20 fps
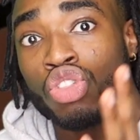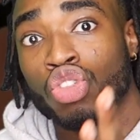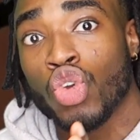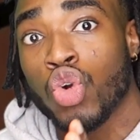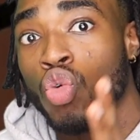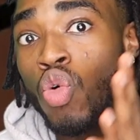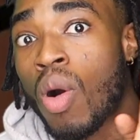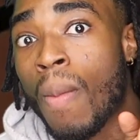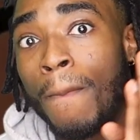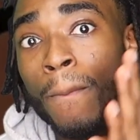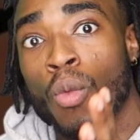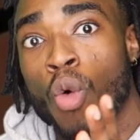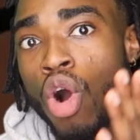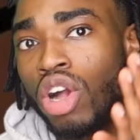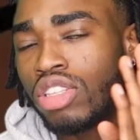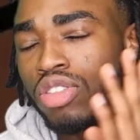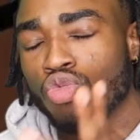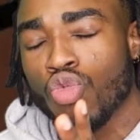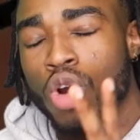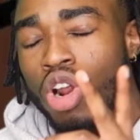2 or
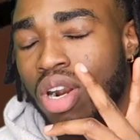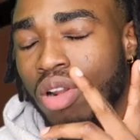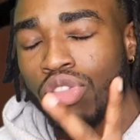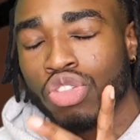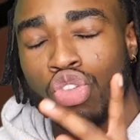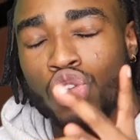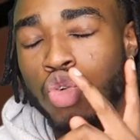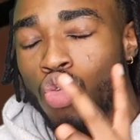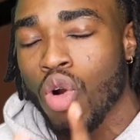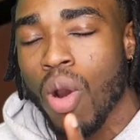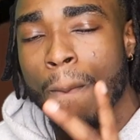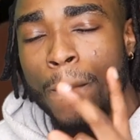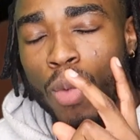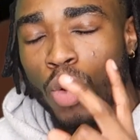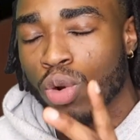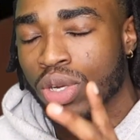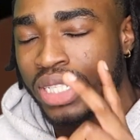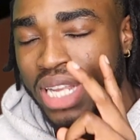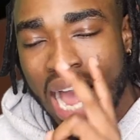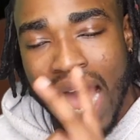
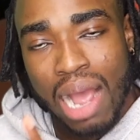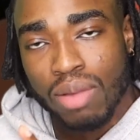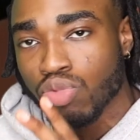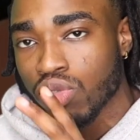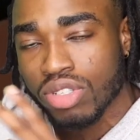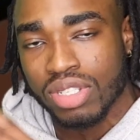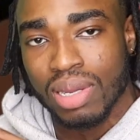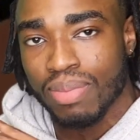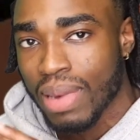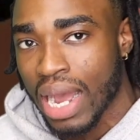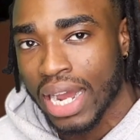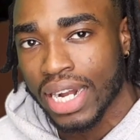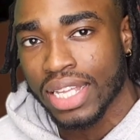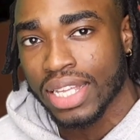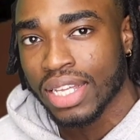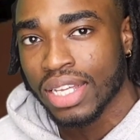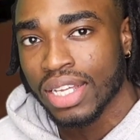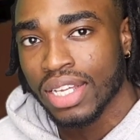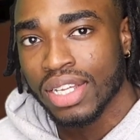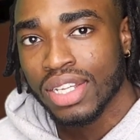more times with somebody